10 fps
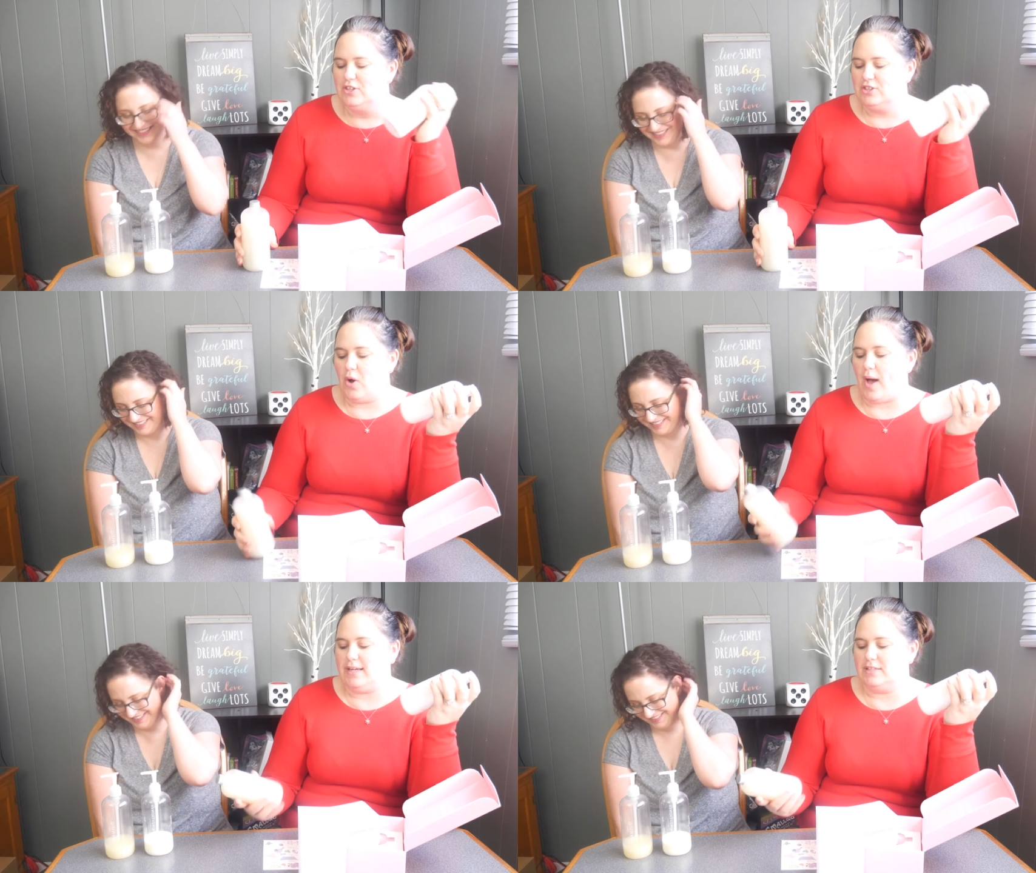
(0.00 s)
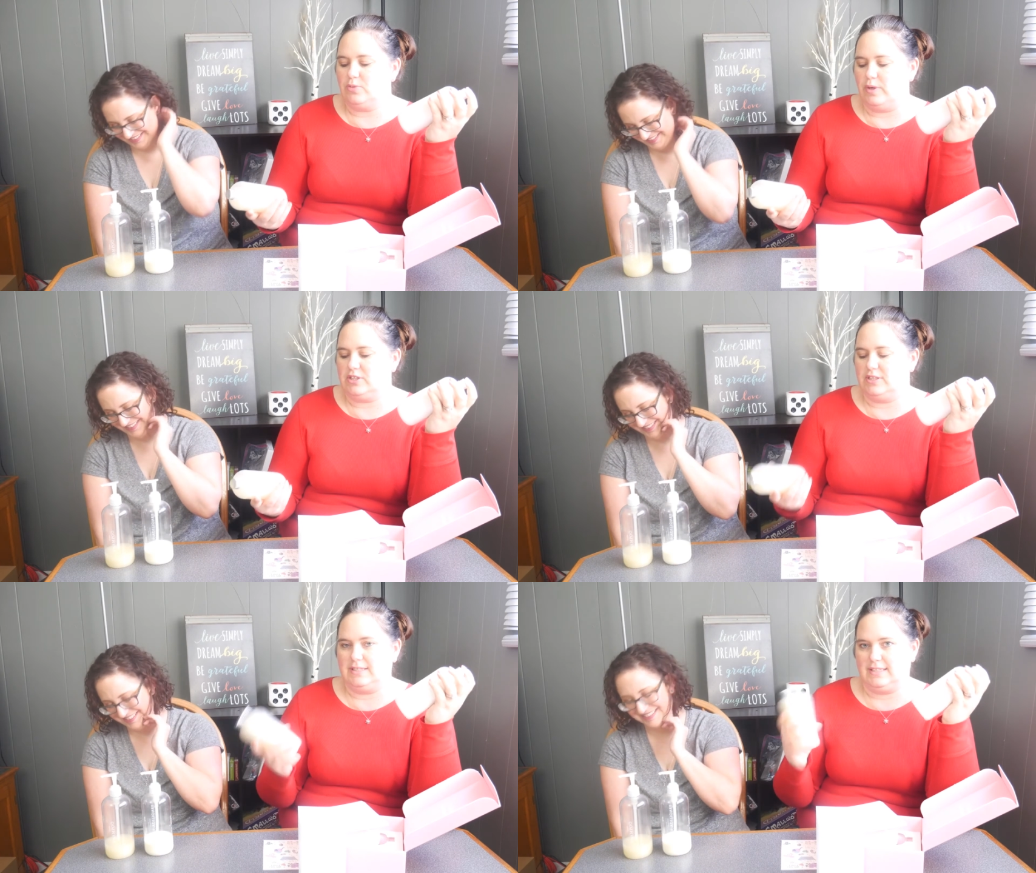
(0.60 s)
Speaker 1: So I did switch
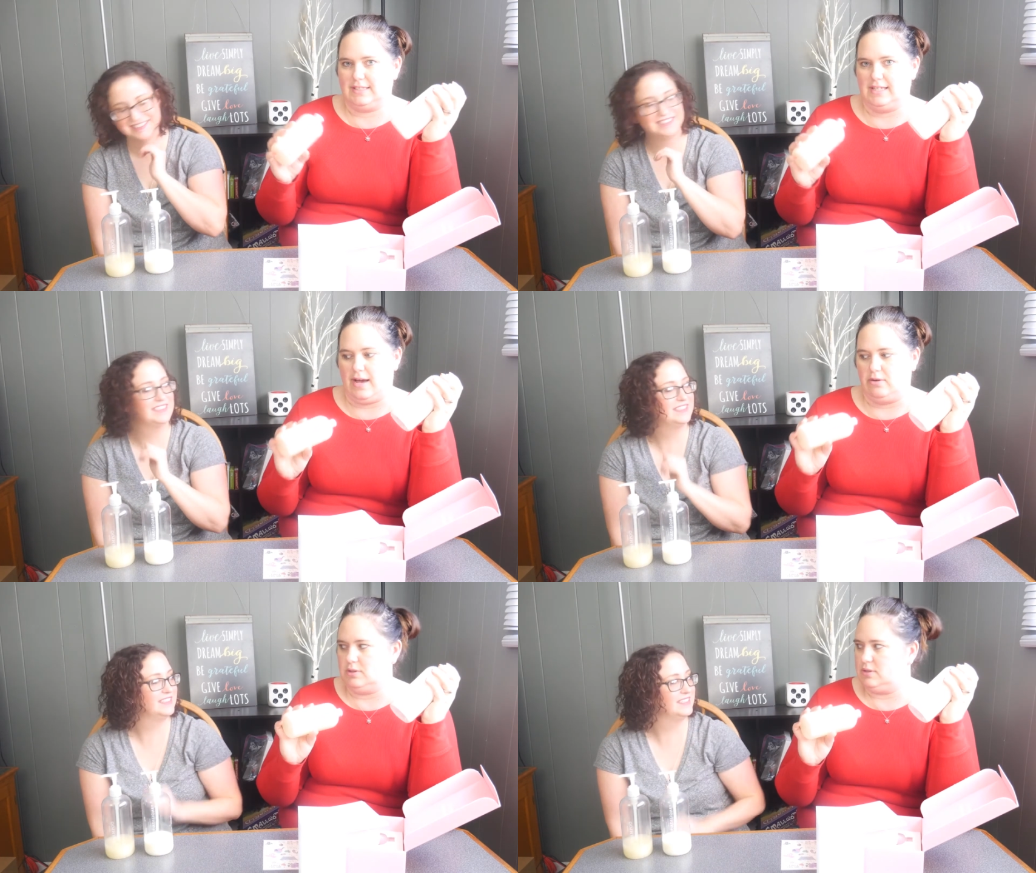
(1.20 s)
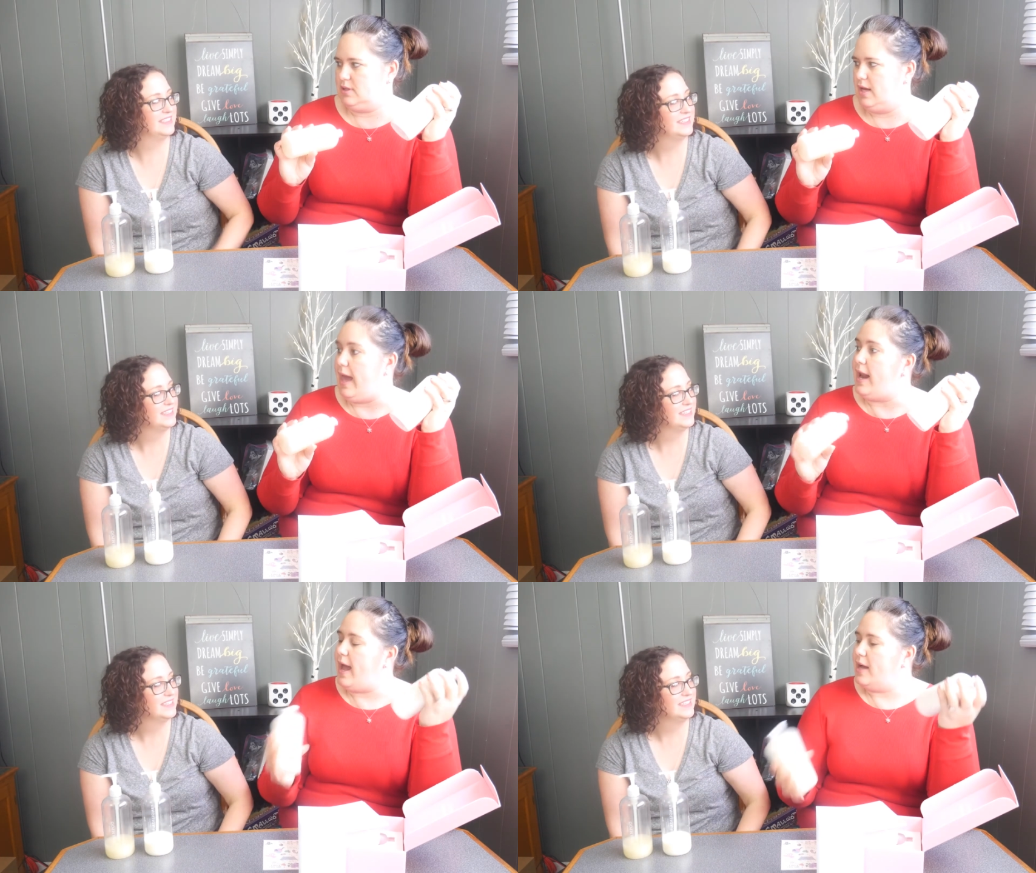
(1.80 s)
to the 16 ounce
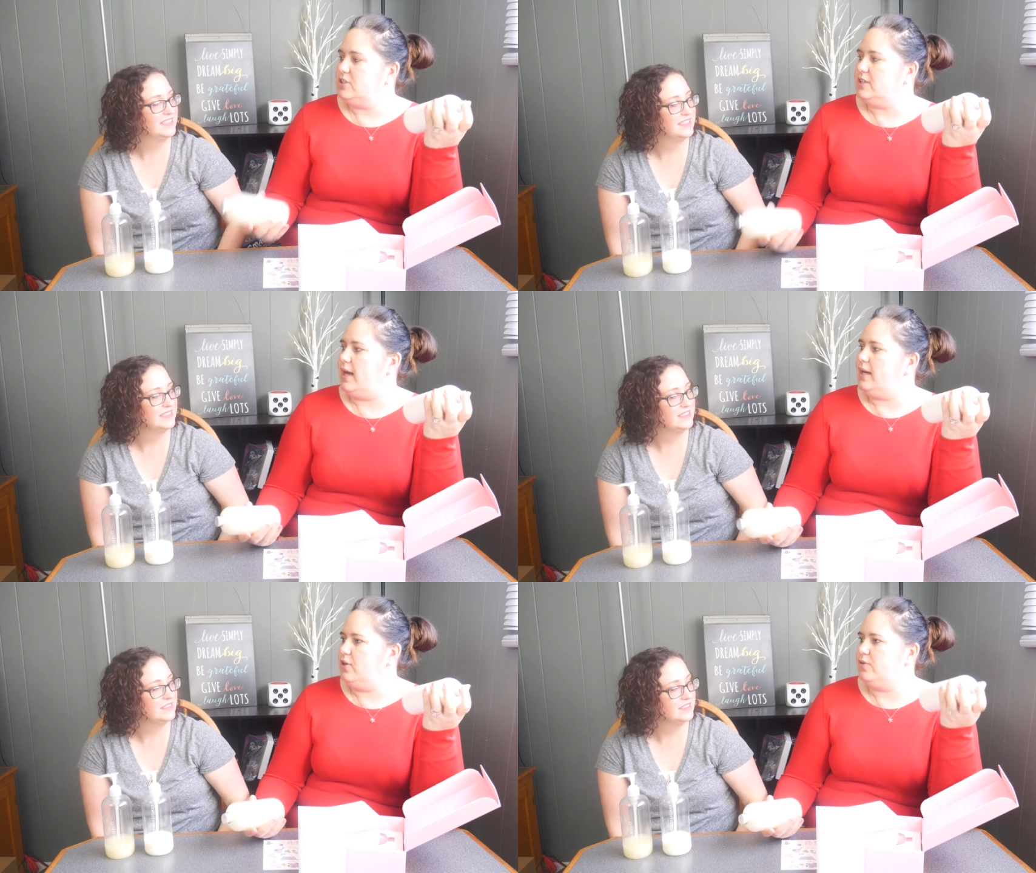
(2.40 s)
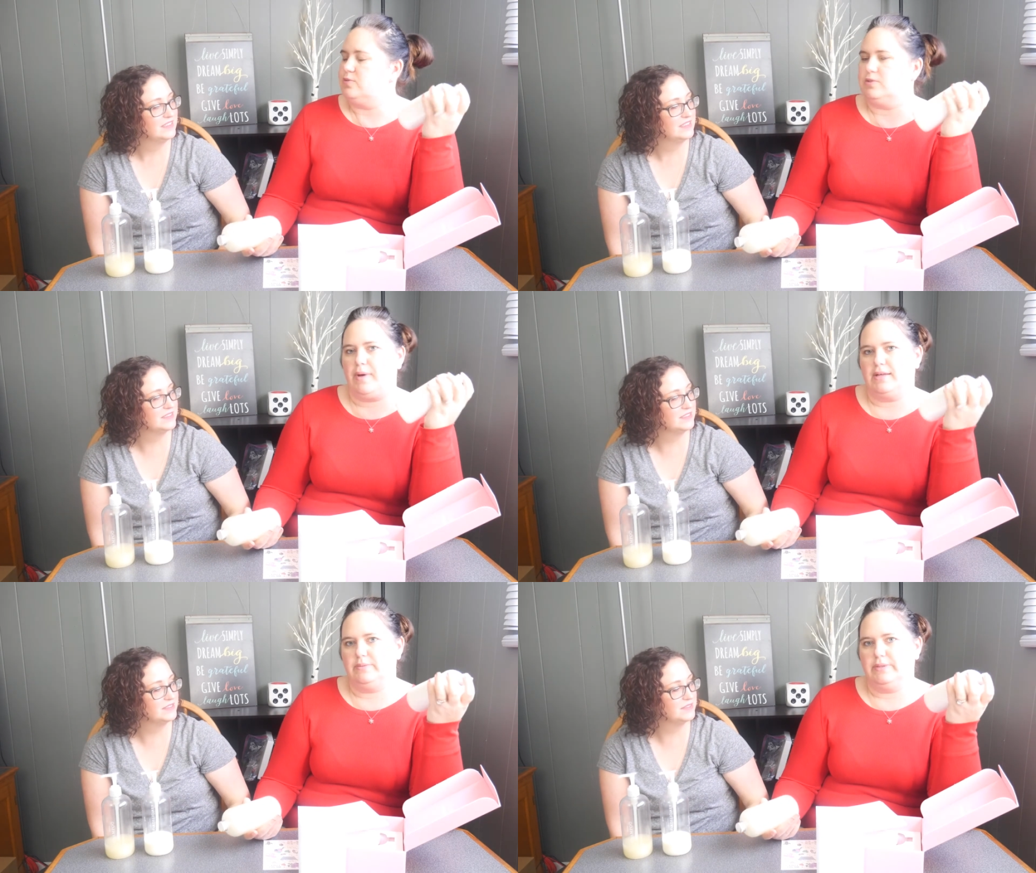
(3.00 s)
and I actually, I didn't know this was a
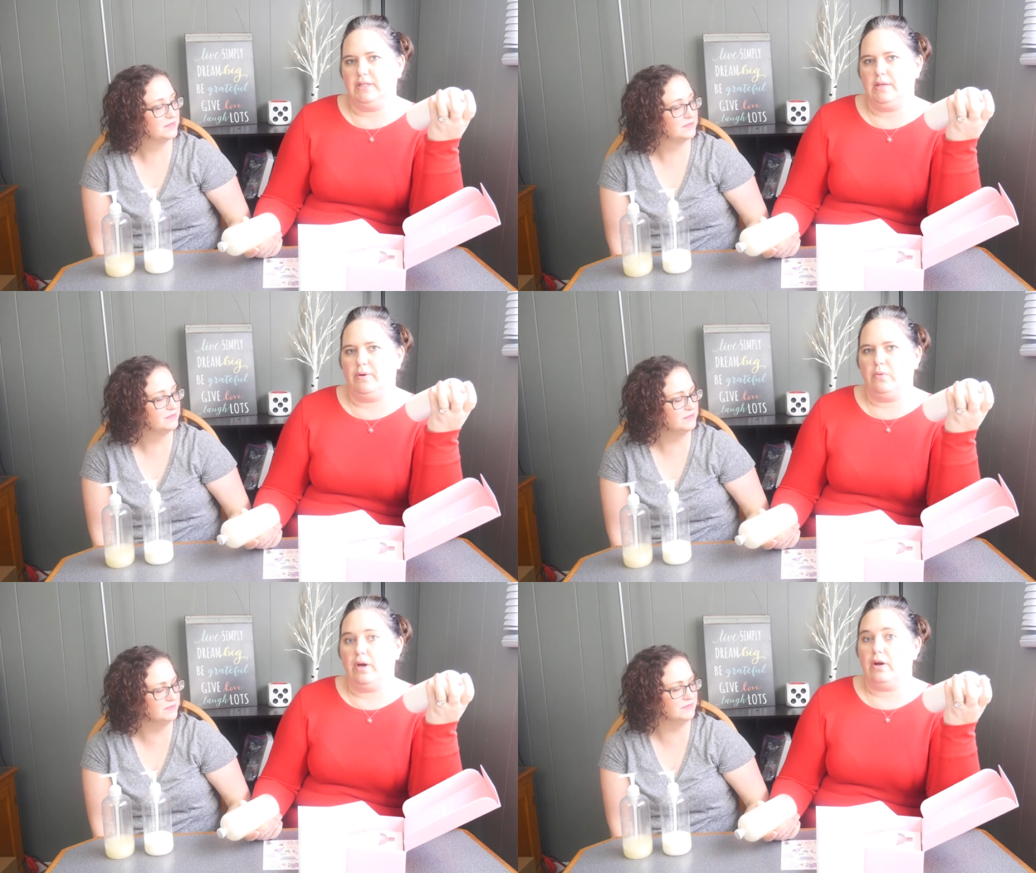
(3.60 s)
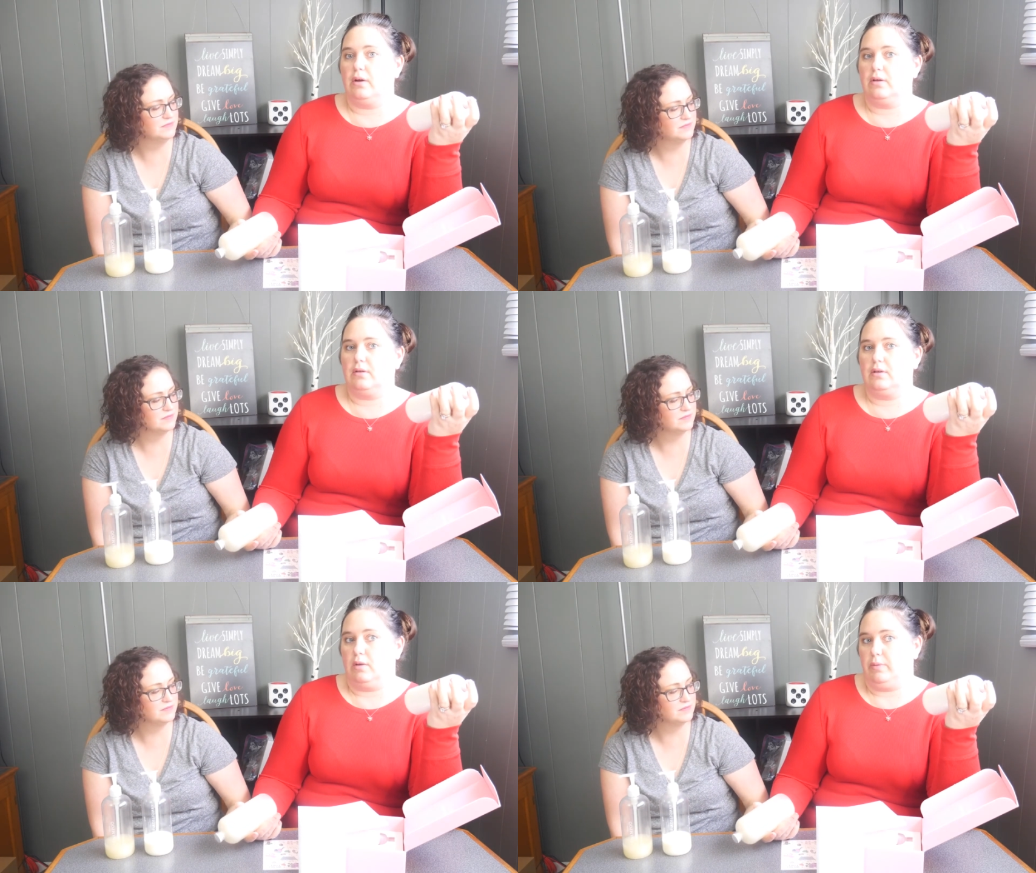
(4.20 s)
possibility, but we are hmm.
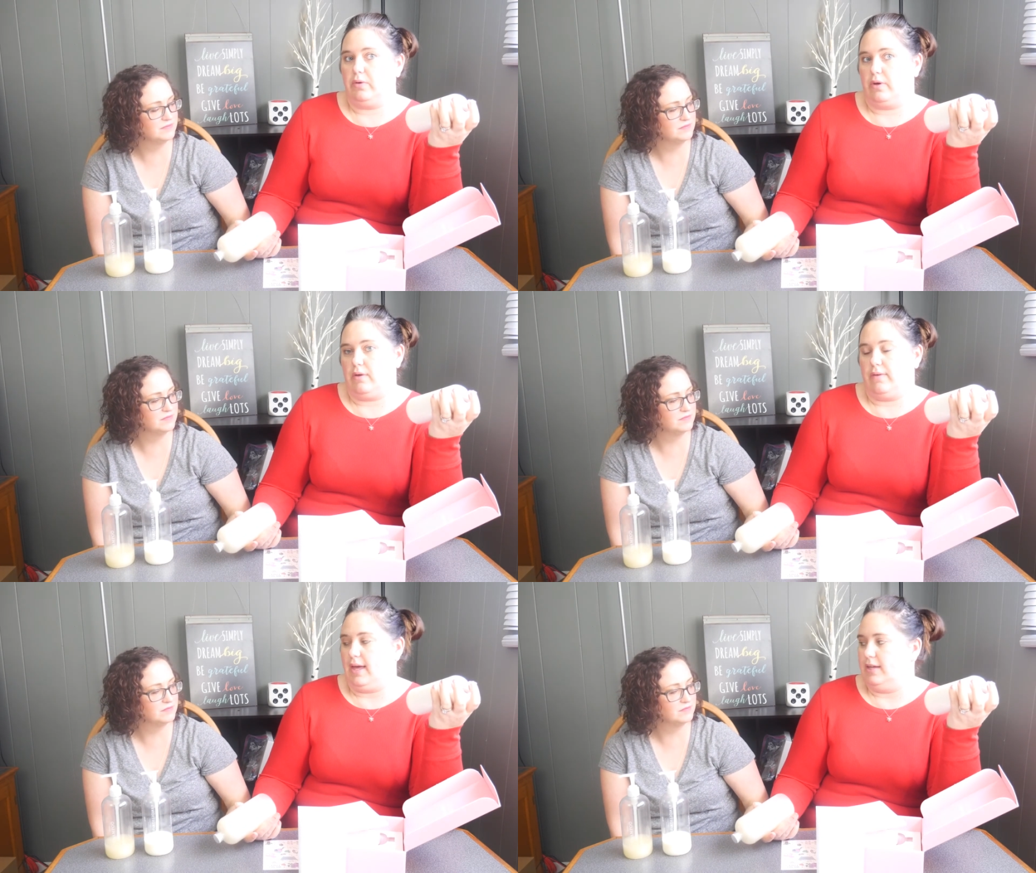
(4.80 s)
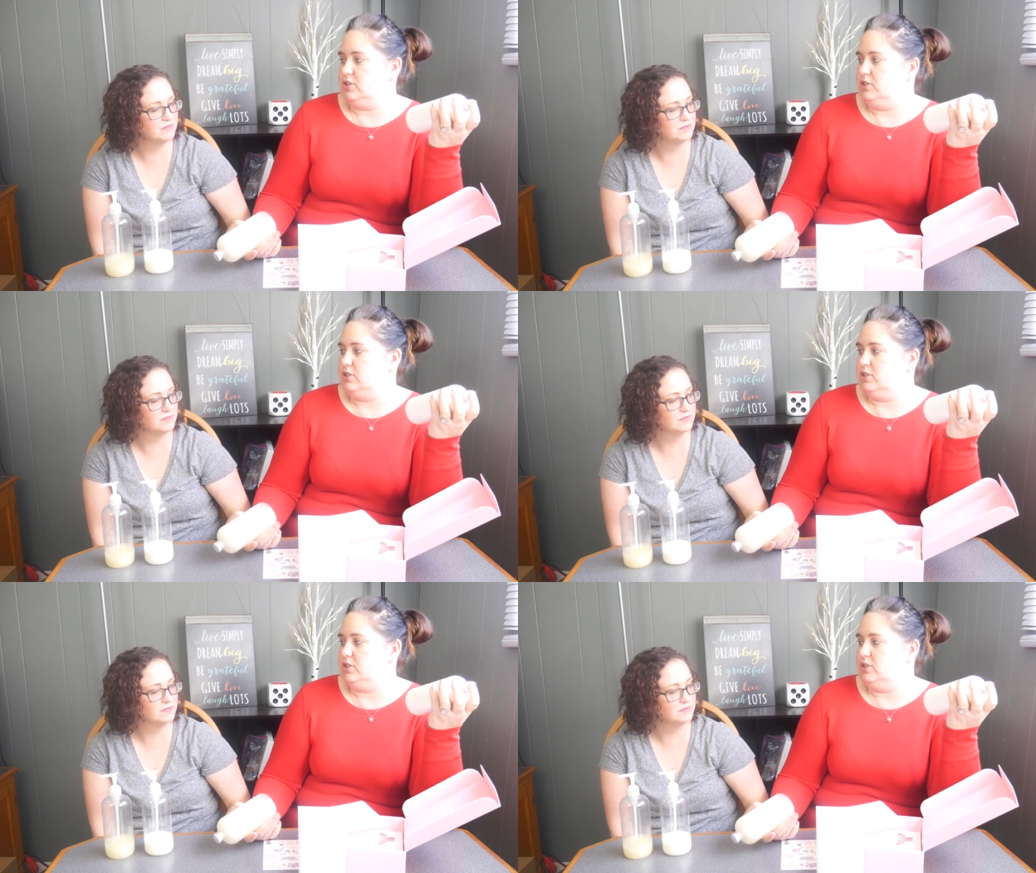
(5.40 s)
going to be going on a vacation